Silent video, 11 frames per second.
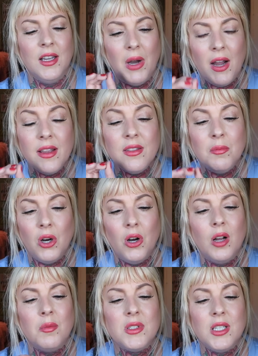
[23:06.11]
By The
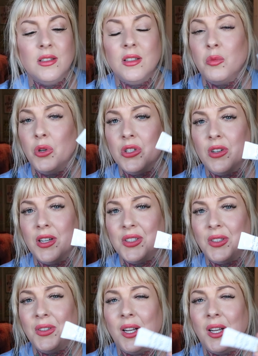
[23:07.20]
Balm tinted moisturizer.